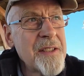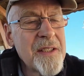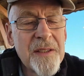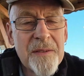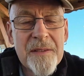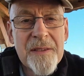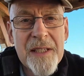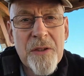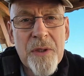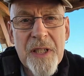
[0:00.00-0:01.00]
So
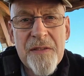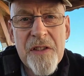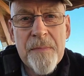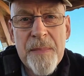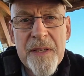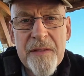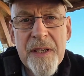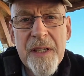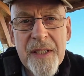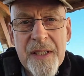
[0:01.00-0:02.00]
that sort of gives you a bit of a